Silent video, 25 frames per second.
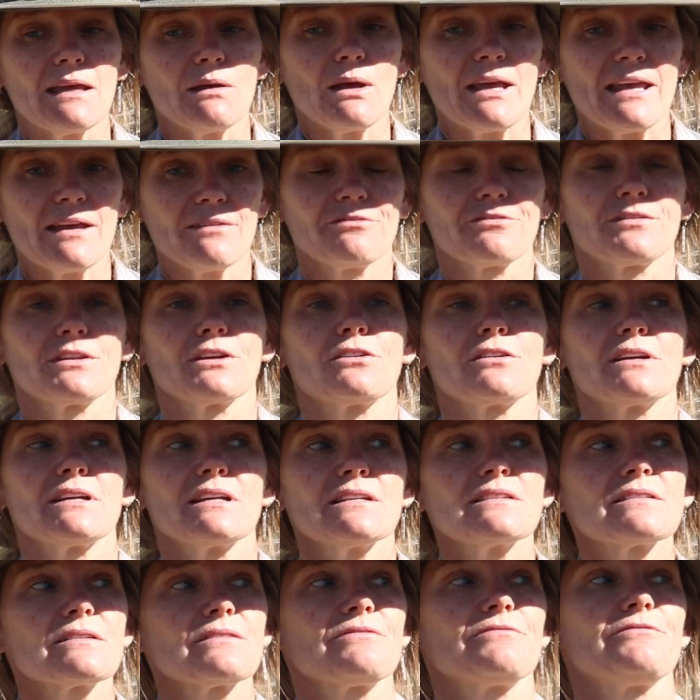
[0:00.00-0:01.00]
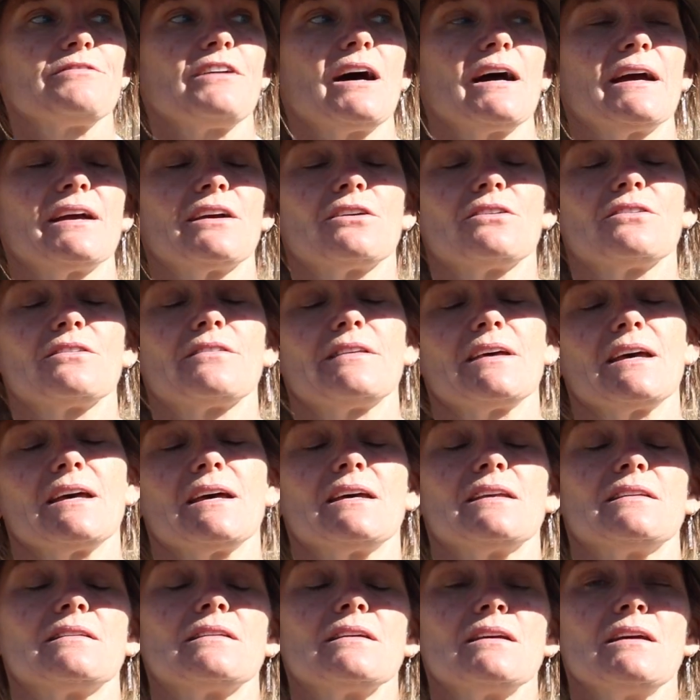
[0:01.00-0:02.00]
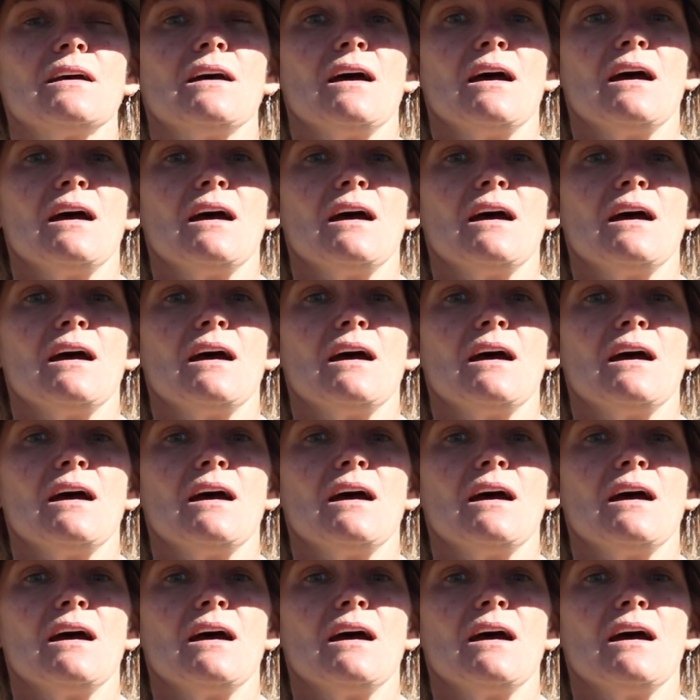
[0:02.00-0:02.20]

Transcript: If there is a fire, then